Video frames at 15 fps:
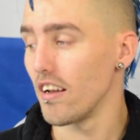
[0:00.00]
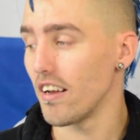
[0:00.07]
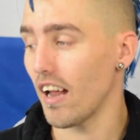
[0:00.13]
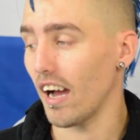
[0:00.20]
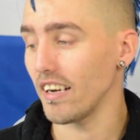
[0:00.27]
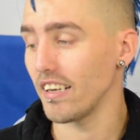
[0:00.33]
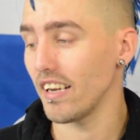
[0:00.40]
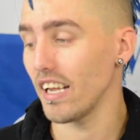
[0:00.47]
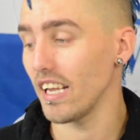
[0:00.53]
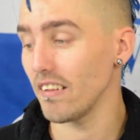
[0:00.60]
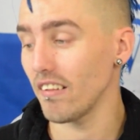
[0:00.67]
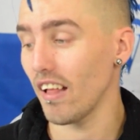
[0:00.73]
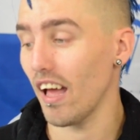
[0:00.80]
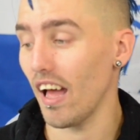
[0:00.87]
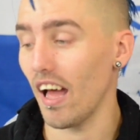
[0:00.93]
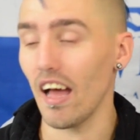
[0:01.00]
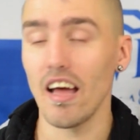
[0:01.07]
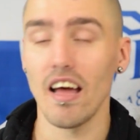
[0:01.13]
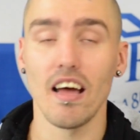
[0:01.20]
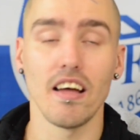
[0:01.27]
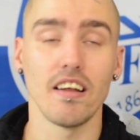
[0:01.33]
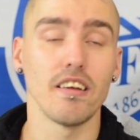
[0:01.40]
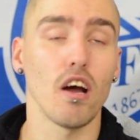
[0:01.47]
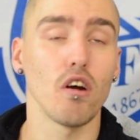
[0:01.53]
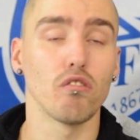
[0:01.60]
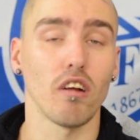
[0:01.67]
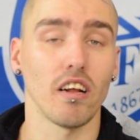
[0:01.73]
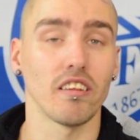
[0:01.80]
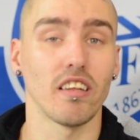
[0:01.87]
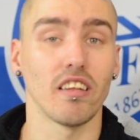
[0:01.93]
19 there, no
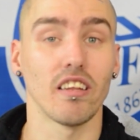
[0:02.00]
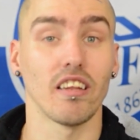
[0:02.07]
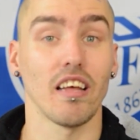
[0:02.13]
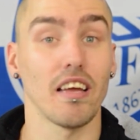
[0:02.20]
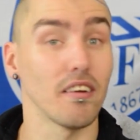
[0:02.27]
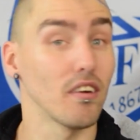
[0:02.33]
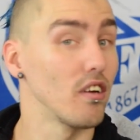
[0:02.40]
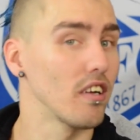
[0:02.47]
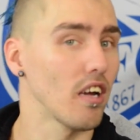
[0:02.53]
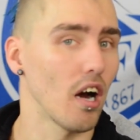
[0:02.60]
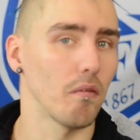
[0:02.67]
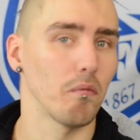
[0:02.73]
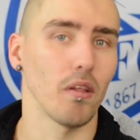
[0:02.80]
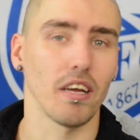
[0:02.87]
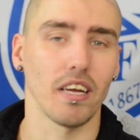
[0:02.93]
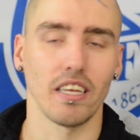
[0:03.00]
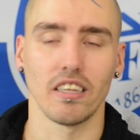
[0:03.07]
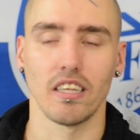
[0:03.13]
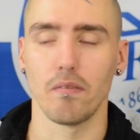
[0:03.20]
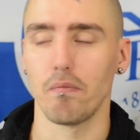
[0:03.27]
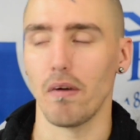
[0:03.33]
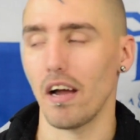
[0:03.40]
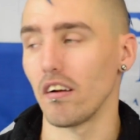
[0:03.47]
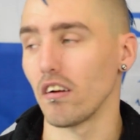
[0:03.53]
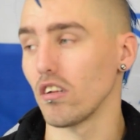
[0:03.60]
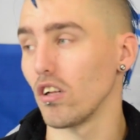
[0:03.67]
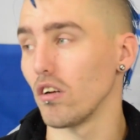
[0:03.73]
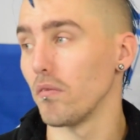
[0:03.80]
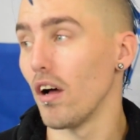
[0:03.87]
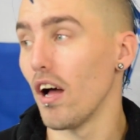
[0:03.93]
dread to say because you can't play against the parent
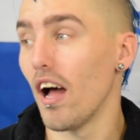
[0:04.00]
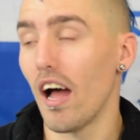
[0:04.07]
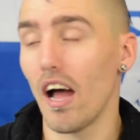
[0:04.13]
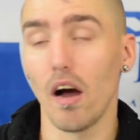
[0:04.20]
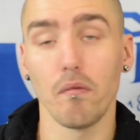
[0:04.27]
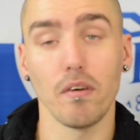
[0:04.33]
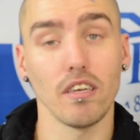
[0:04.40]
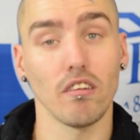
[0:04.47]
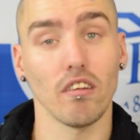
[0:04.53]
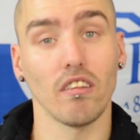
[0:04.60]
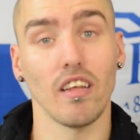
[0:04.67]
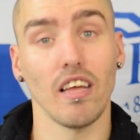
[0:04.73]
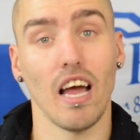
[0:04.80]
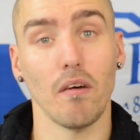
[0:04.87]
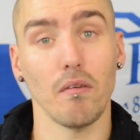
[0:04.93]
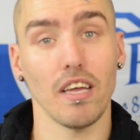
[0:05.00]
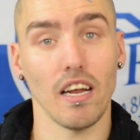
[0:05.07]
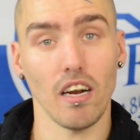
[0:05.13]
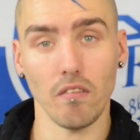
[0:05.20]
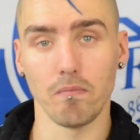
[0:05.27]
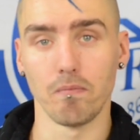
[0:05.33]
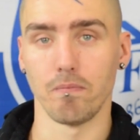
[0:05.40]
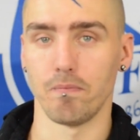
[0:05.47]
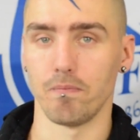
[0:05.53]
club. It'll be interesting to see how we get on.